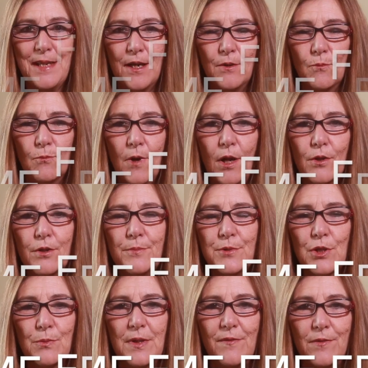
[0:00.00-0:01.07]
and welcome
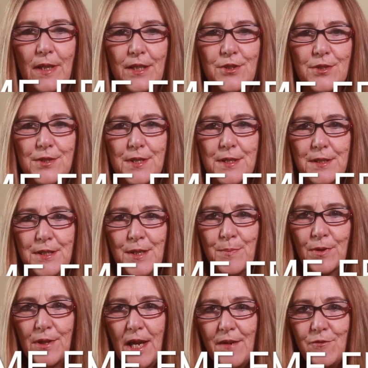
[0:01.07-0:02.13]
to Reflections of the
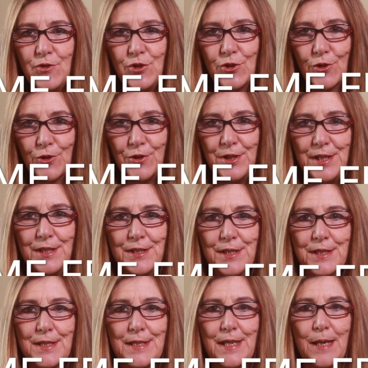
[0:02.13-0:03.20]
Deeper Life Journey into
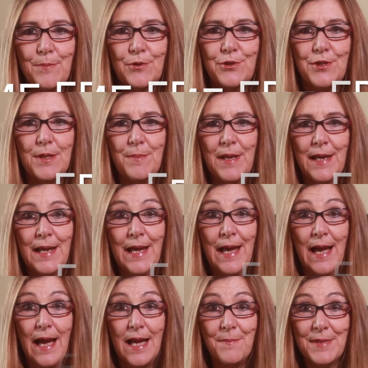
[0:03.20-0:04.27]
Discipleship.
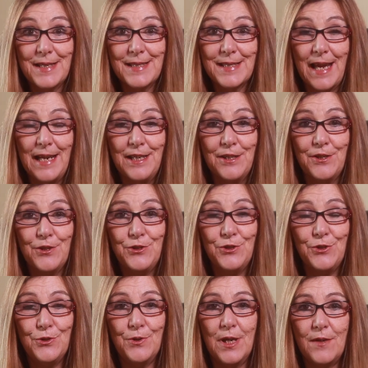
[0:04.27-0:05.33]
I'm excited that
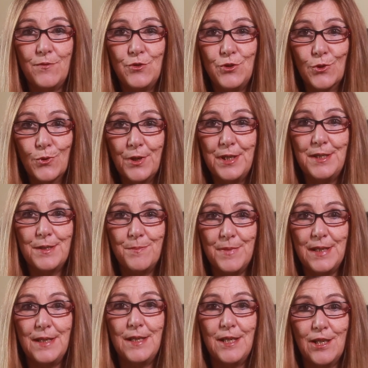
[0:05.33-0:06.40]
you have joined
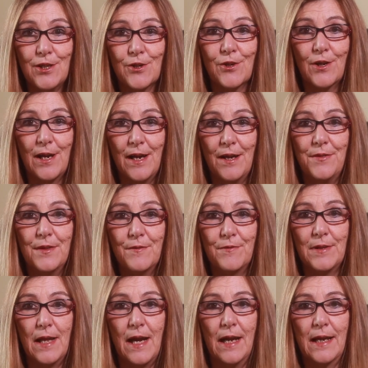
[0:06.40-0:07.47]
me here on the
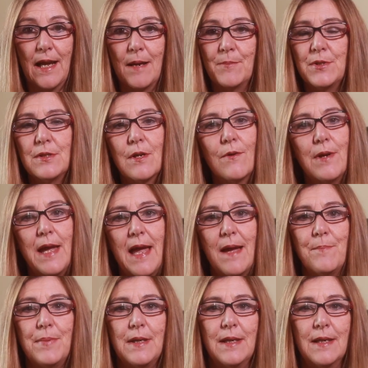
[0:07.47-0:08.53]
vlog. I'm so
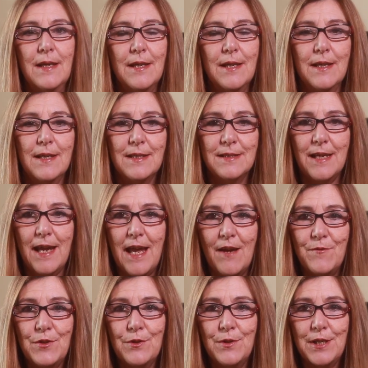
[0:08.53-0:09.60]
happy to
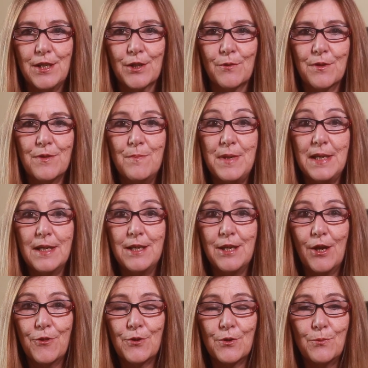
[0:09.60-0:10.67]
have you here with me
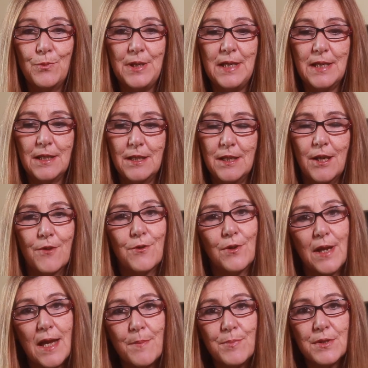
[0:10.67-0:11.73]
another week and another
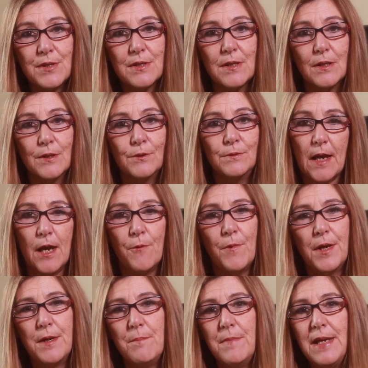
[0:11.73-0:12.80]
episode. I
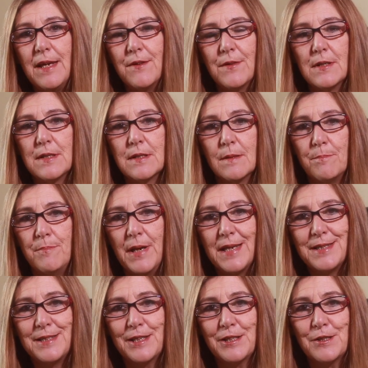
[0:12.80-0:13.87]
want to make this the
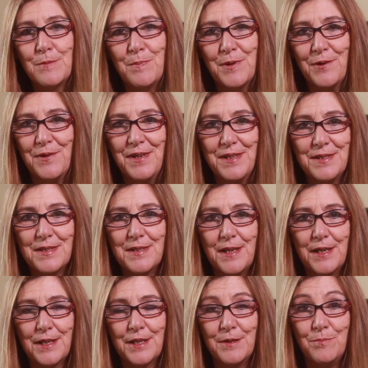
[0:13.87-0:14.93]
best experience that
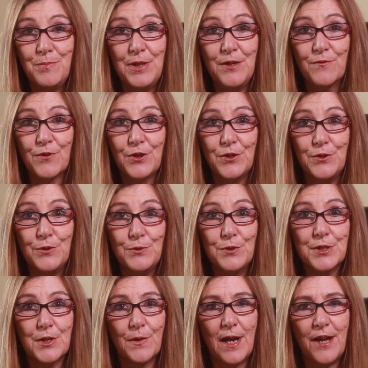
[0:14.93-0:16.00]
it can be for you,
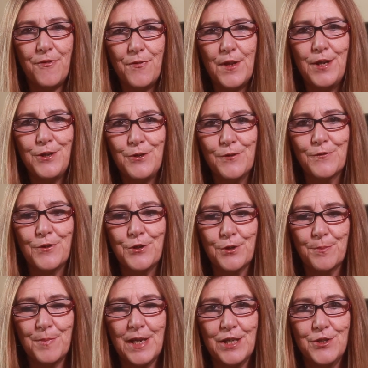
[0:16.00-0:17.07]
so I thank you for your
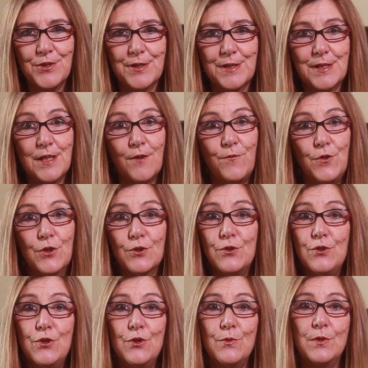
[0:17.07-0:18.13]
patience. If you're
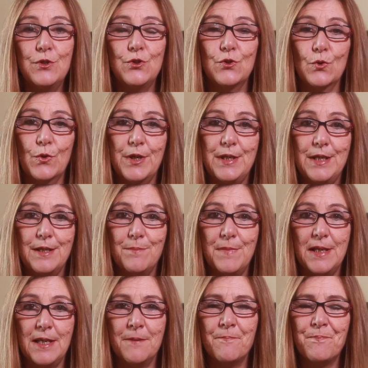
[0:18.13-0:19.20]
new and joining
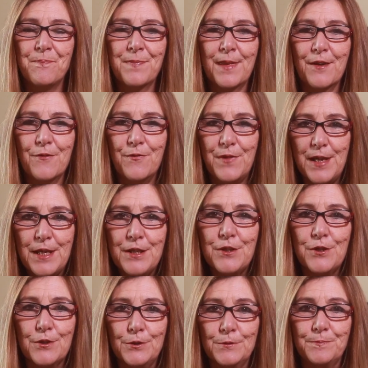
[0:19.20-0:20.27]
me, thank
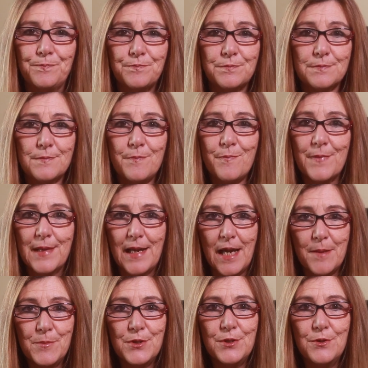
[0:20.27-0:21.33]
you.
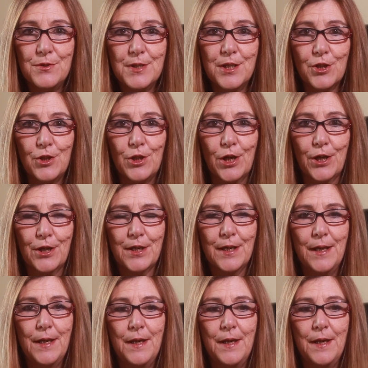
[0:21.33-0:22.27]
I'm Susan Clark.